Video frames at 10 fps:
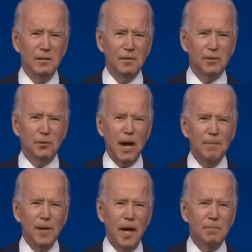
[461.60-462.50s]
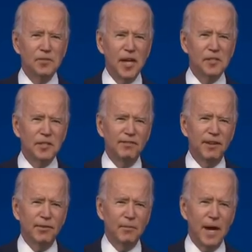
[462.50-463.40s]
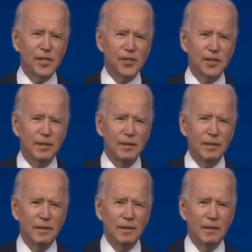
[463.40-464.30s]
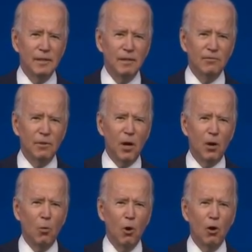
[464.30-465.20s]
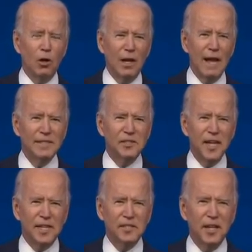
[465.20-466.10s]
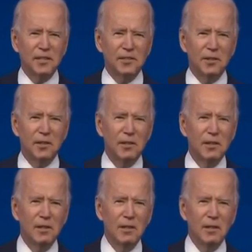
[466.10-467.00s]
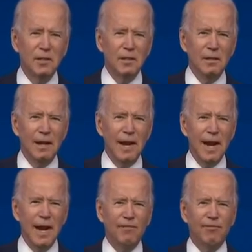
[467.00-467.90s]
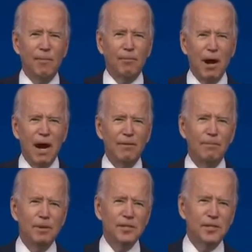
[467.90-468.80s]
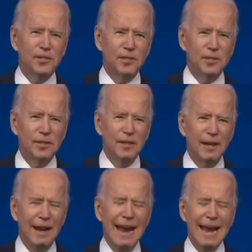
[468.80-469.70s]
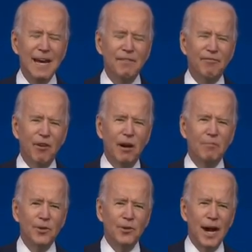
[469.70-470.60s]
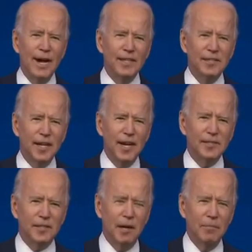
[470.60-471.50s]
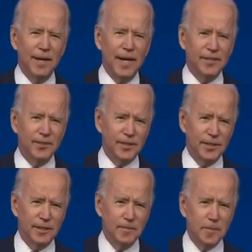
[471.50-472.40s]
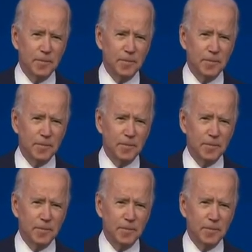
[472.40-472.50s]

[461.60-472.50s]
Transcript: scraping up sensitive information from our world-class tech sector and from private businesses and from United States government agencies.